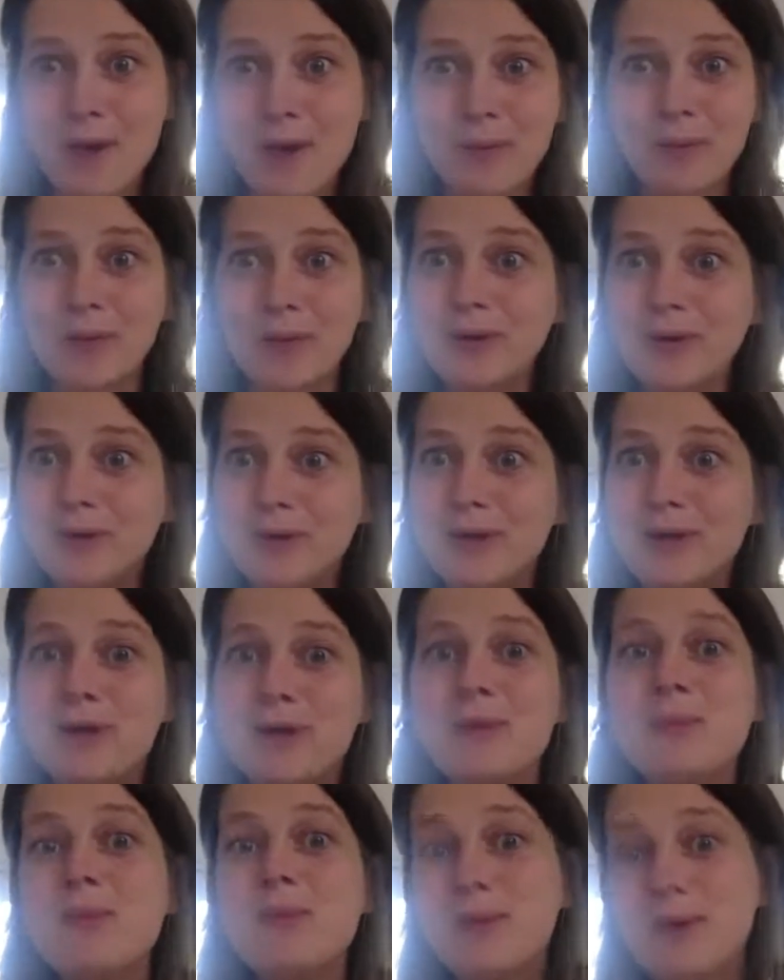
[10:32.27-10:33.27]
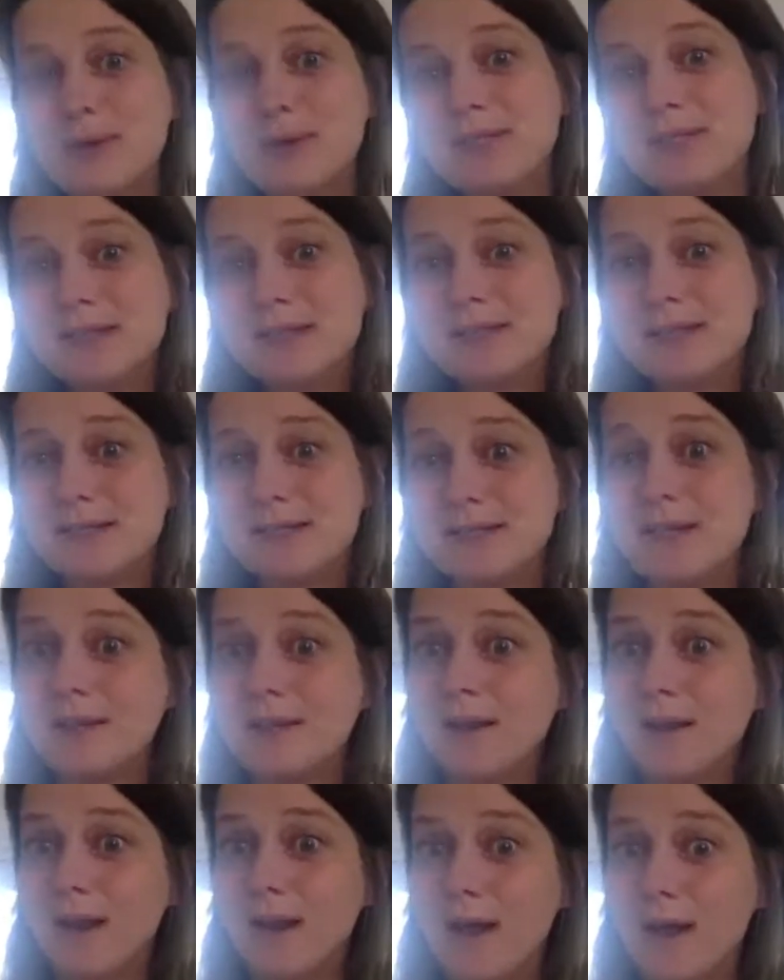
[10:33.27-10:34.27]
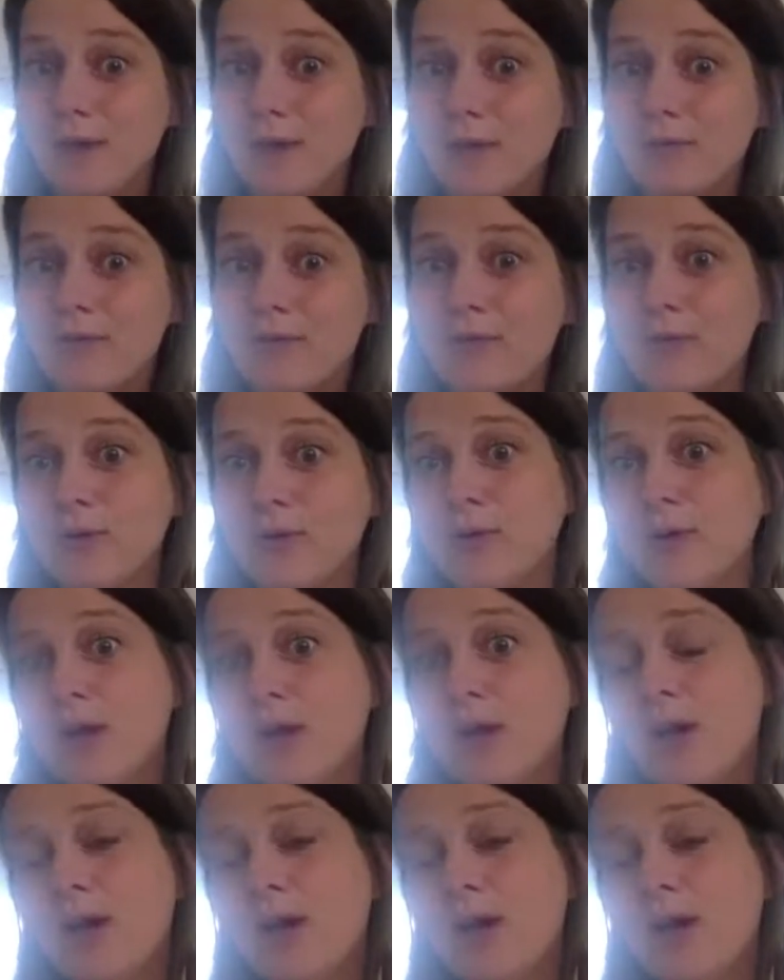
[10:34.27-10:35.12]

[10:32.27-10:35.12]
What are the new processes that allow for